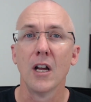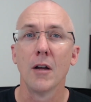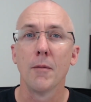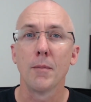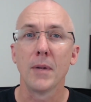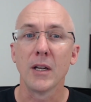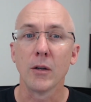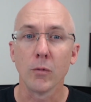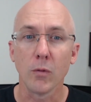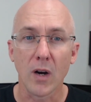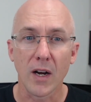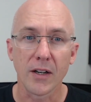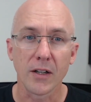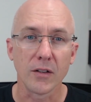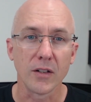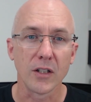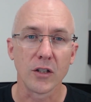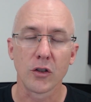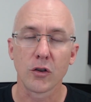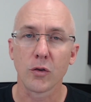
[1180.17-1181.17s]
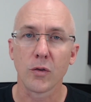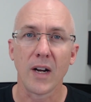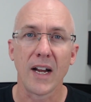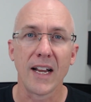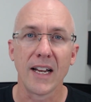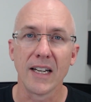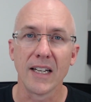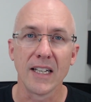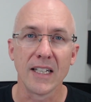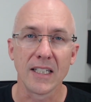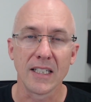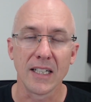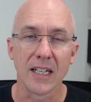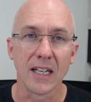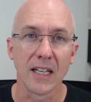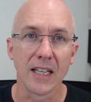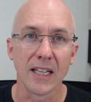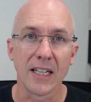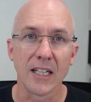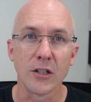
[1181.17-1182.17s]
Being right on this trade is going to
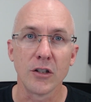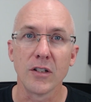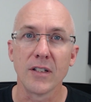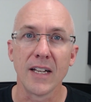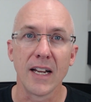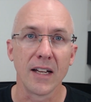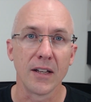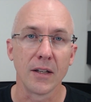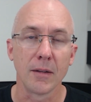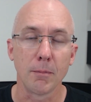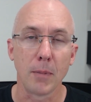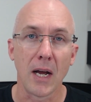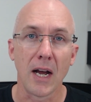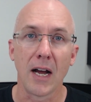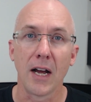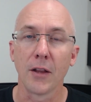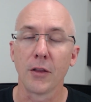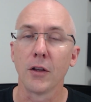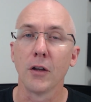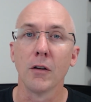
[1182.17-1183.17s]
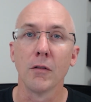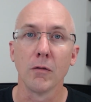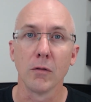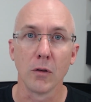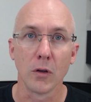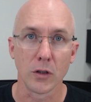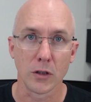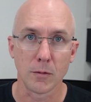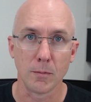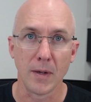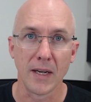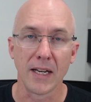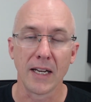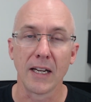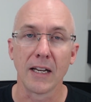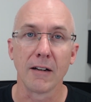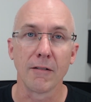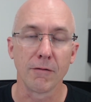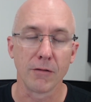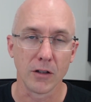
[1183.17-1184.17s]
lead you down the path of loss
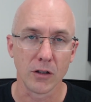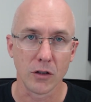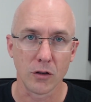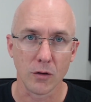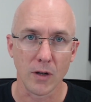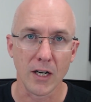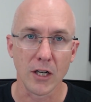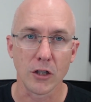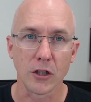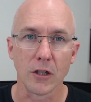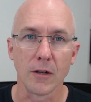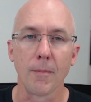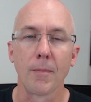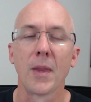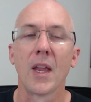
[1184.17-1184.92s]
making and frustration.